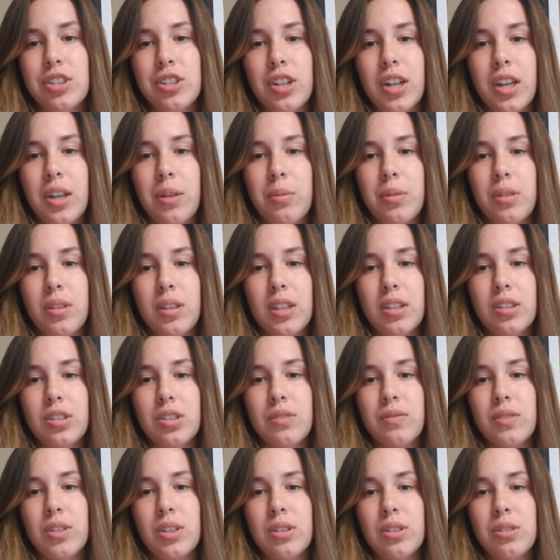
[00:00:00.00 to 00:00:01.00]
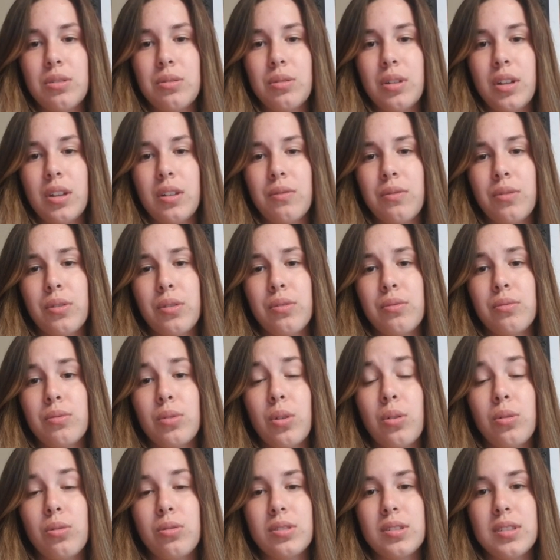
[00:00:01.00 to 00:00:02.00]
create with each of you and for the
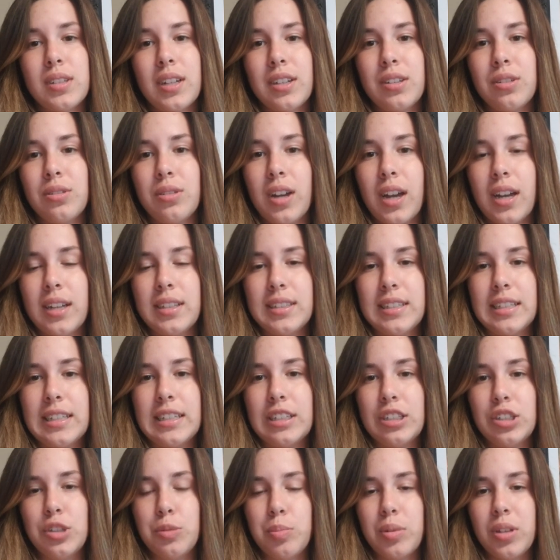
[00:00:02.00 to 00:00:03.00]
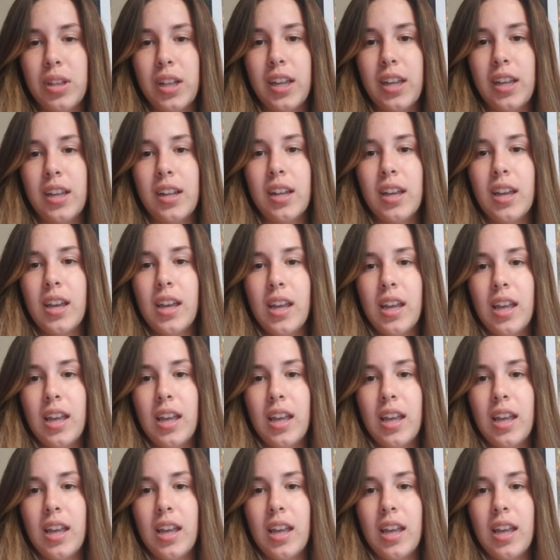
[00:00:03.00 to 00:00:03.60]
roles that you guys each played